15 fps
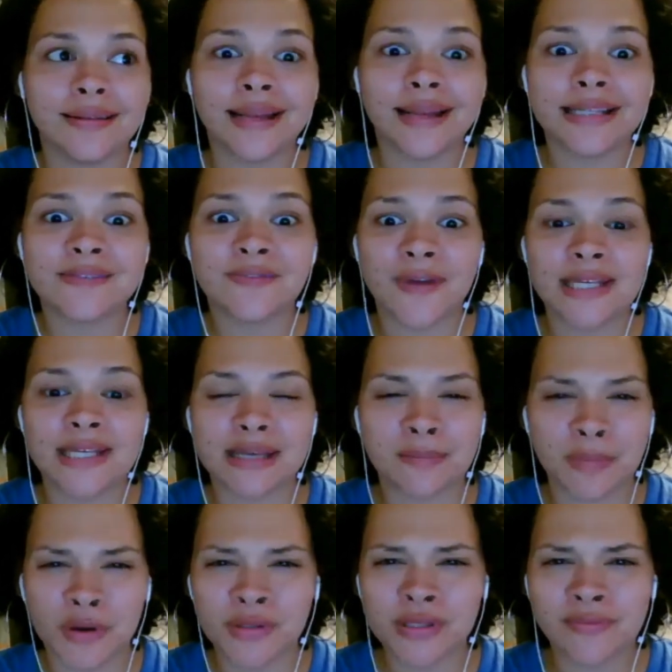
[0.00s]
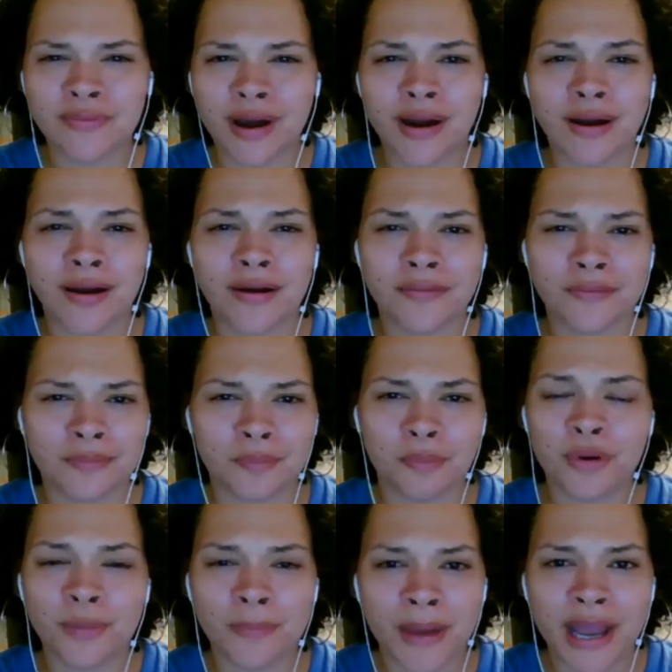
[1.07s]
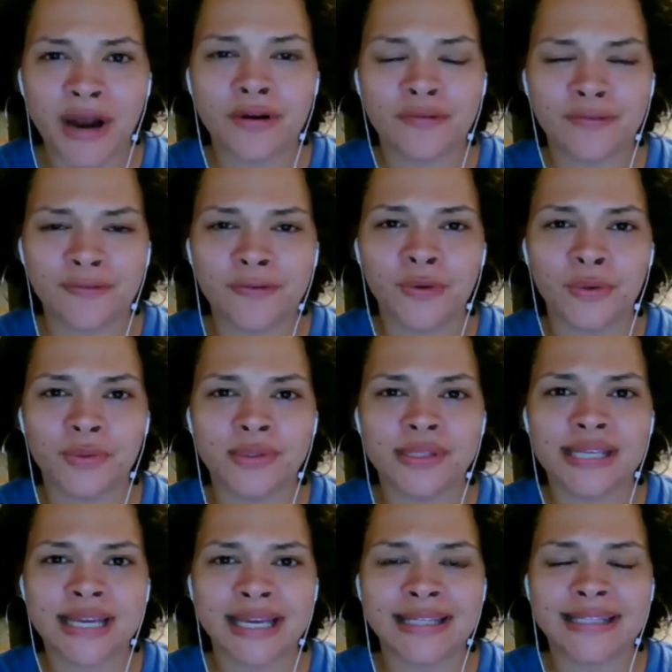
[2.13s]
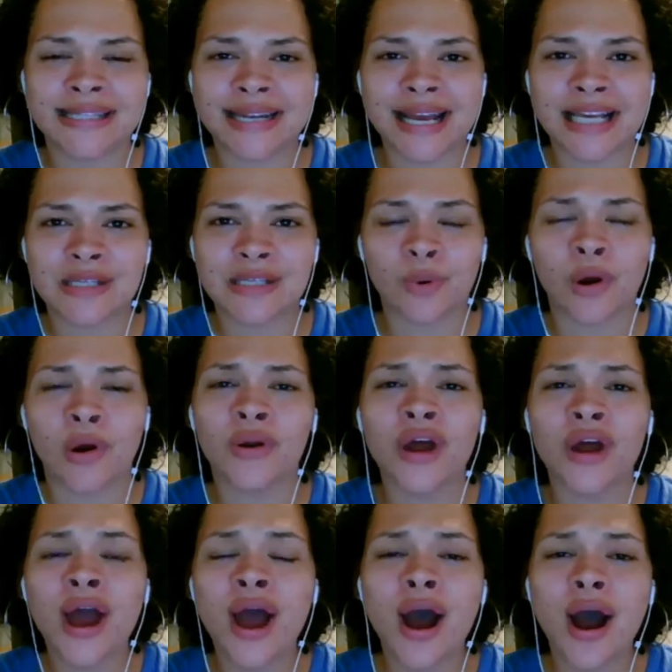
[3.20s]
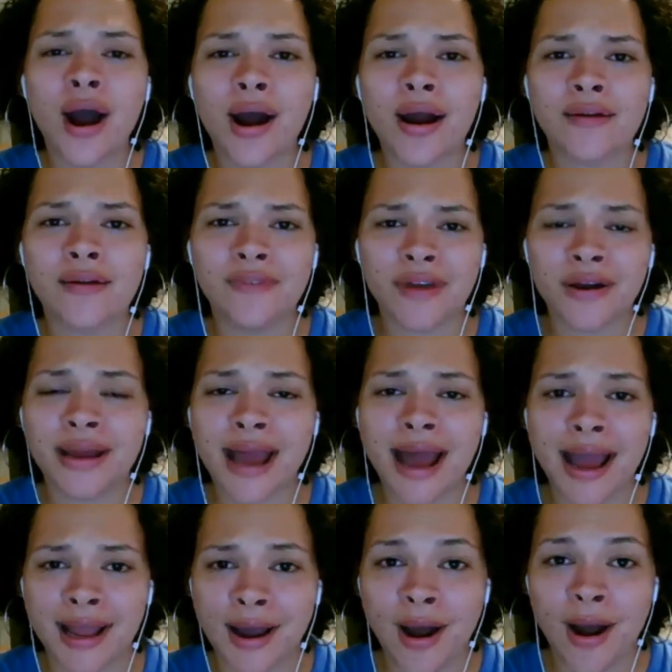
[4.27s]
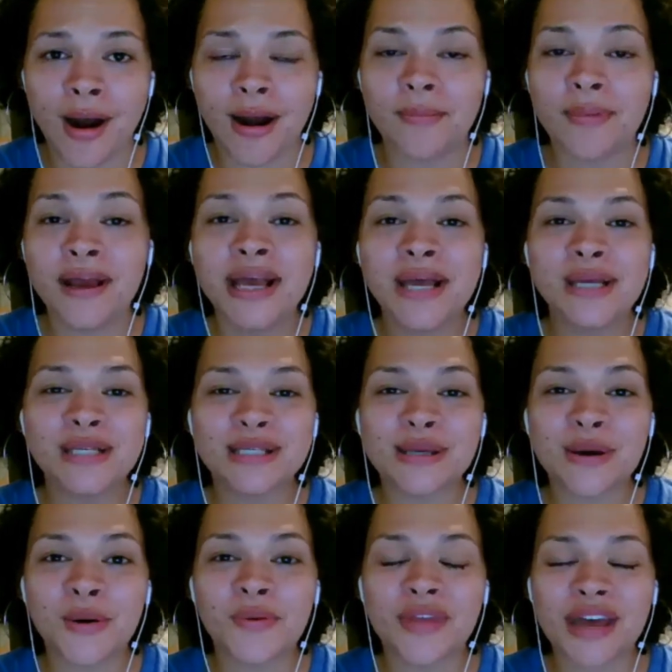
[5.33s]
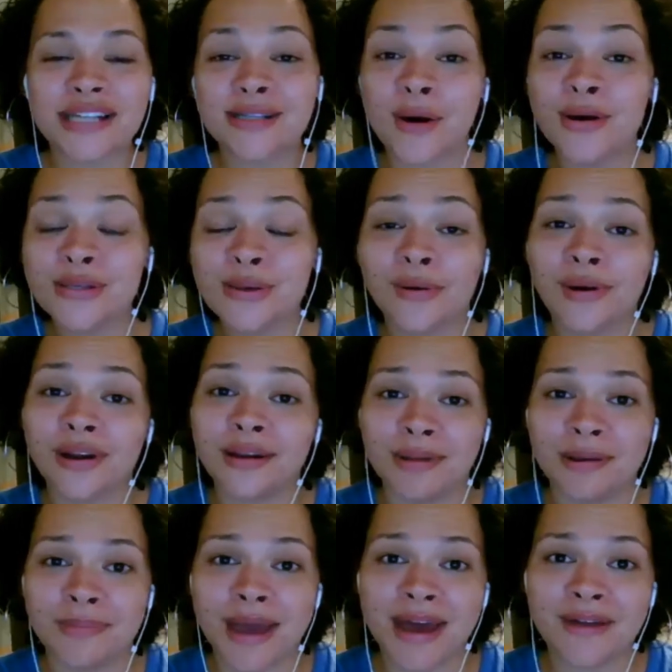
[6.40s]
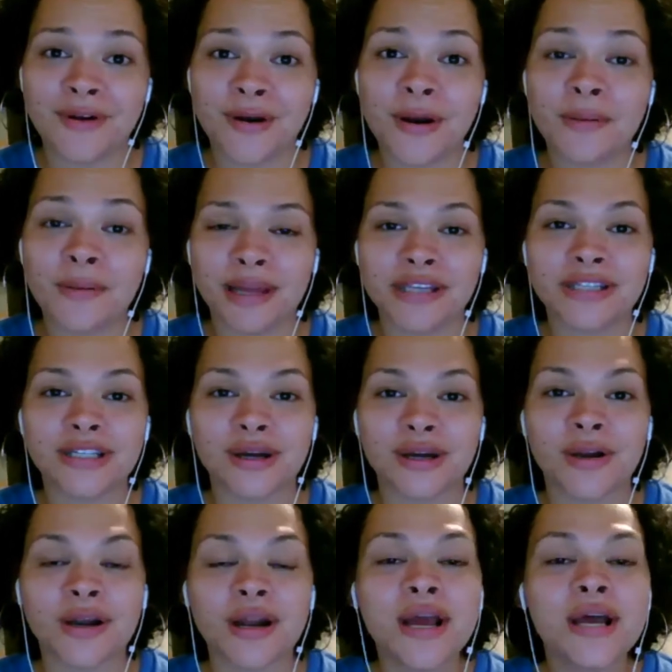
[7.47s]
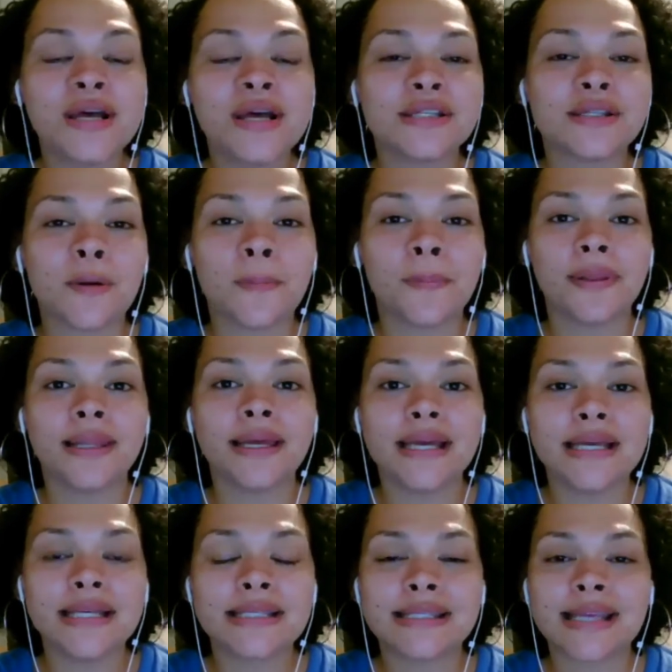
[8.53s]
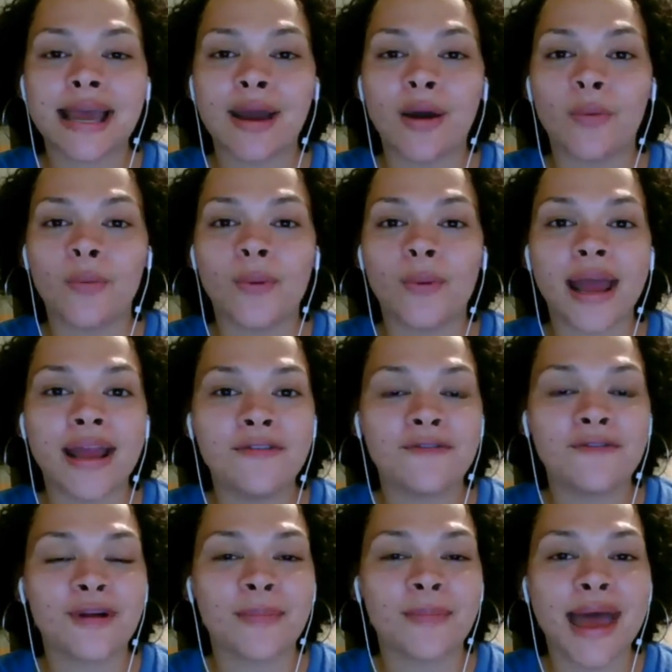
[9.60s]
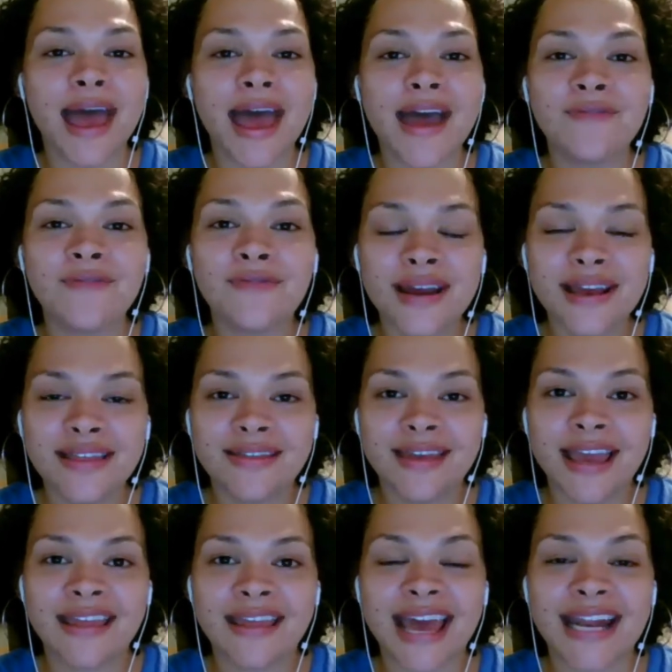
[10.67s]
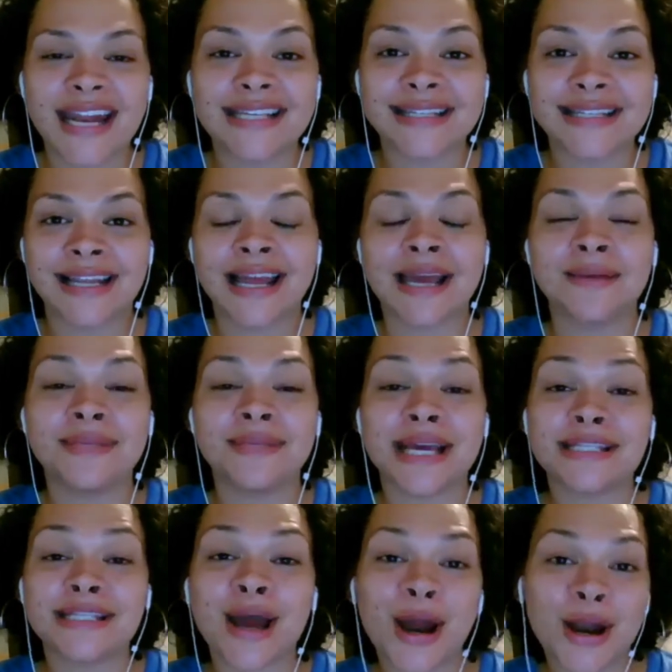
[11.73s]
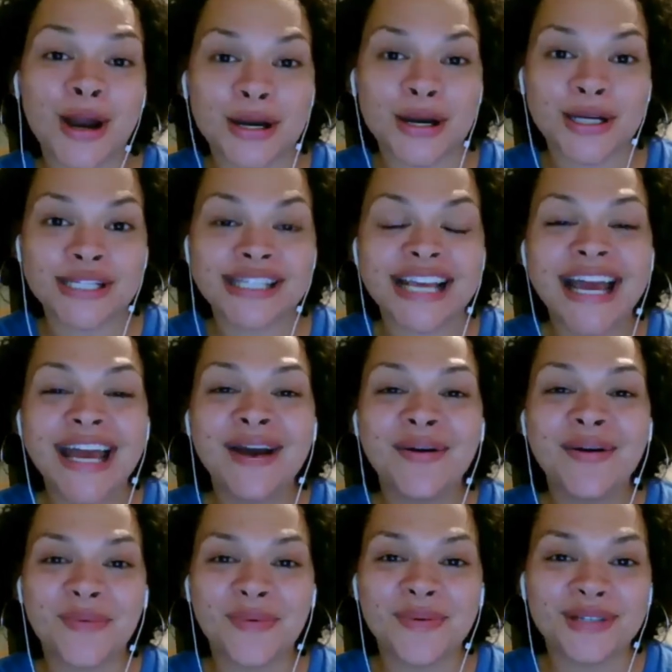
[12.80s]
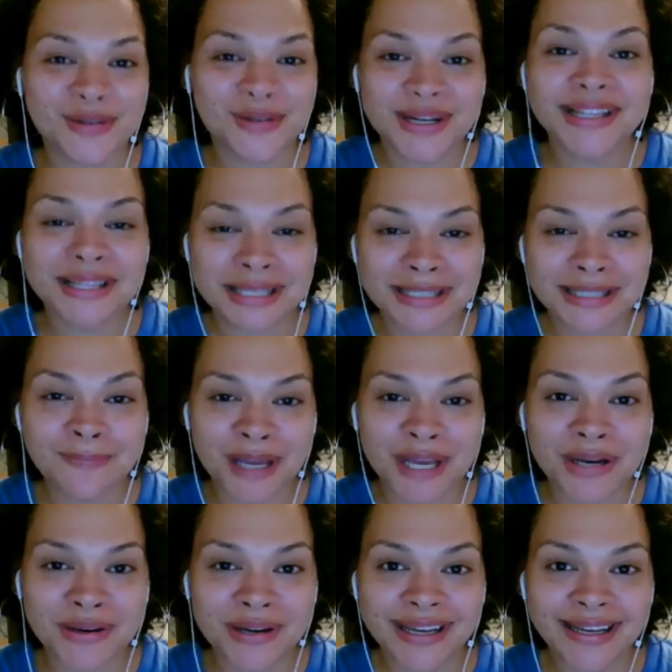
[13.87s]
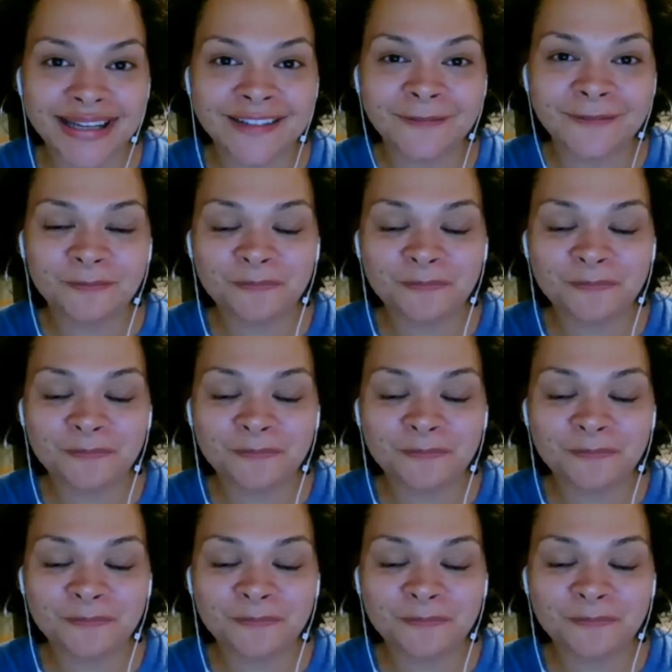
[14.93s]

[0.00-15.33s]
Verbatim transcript: let's face it, most of our prepared foods in today's world are very high carb. So that's also going to be bad for her blood sugar. So please stay away from everything that is claimed as hers during this period.